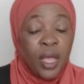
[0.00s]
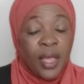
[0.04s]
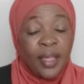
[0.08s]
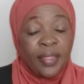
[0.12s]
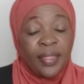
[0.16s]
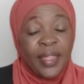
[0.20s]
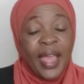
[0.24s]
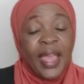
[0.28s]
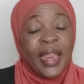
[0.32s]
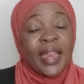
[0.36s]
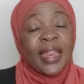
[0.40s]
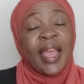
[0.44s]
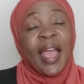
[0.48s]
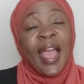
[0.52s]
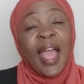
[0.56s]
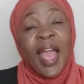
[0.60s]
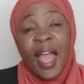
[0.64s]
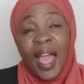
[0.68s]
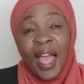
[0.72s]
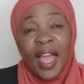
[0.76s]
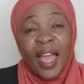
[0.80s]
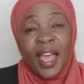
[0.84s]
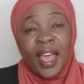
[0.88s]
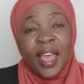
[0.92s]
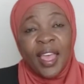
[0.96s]
Then
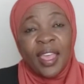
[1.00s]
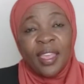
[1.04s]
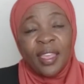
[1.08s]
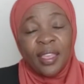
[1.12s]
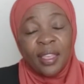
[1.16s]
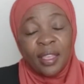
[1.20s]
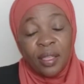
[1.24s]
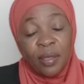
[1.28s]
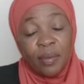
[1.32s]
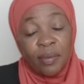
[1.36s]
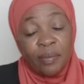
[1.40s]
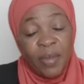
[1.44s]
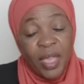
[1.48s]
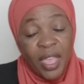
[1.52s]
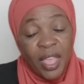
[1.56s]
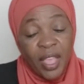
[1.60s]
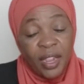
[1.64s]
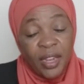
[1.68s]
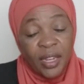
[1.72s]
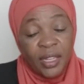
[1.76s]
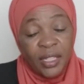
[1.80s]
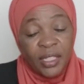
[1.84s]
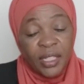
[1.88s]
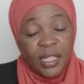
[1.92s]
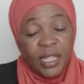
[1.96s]
I
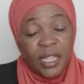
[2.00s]
means